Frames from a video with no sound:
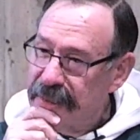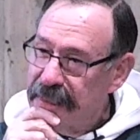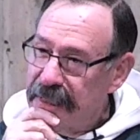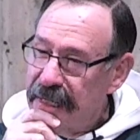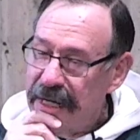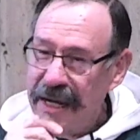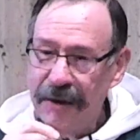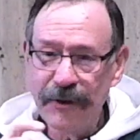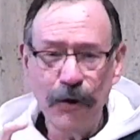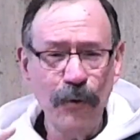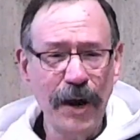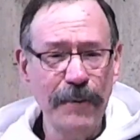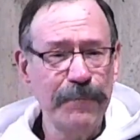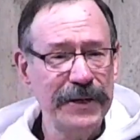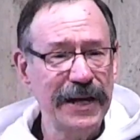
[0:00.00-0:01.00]
And I don't
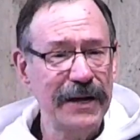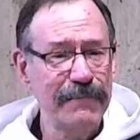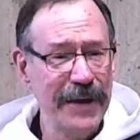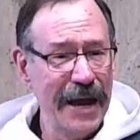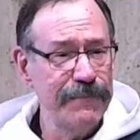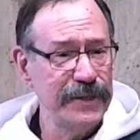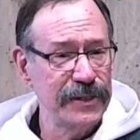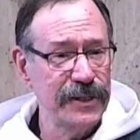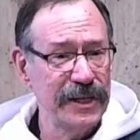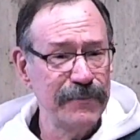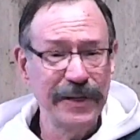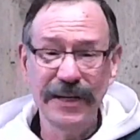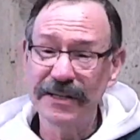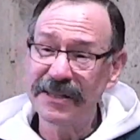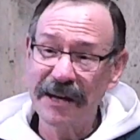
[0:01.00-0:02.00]
want to pick on Baptists here,
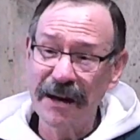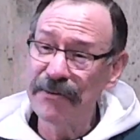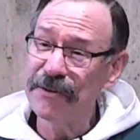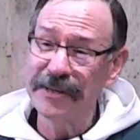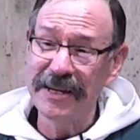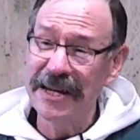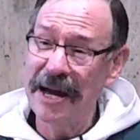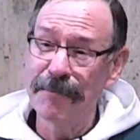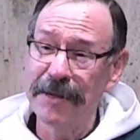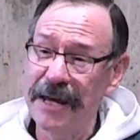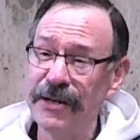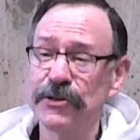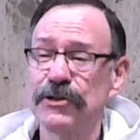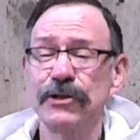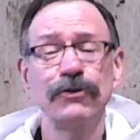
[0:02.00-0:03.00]
because other
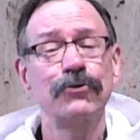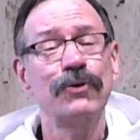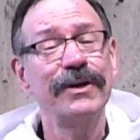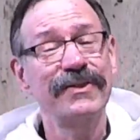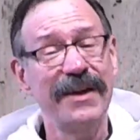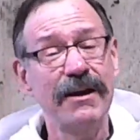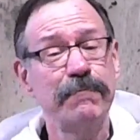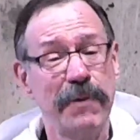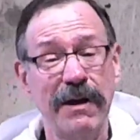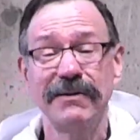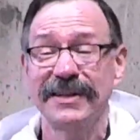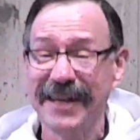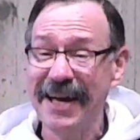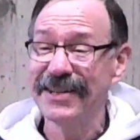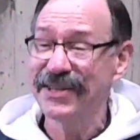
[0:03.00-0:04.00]
denominations are doing their part to
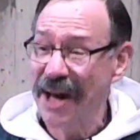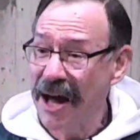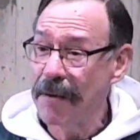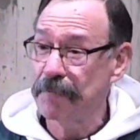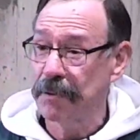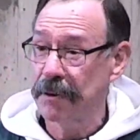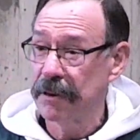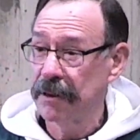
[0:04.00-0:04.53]
catch up.